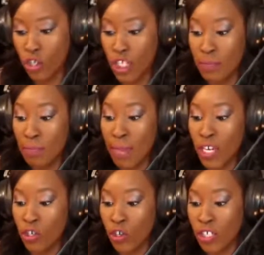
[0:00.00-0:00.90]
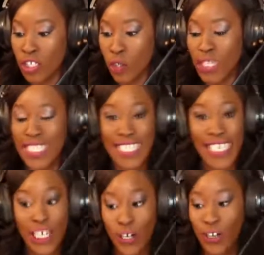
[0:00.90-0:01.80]
just make sure you can
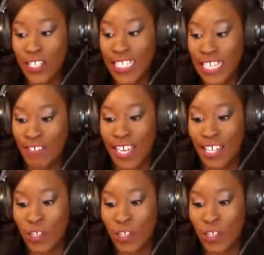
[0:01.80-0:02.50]
hear Steven.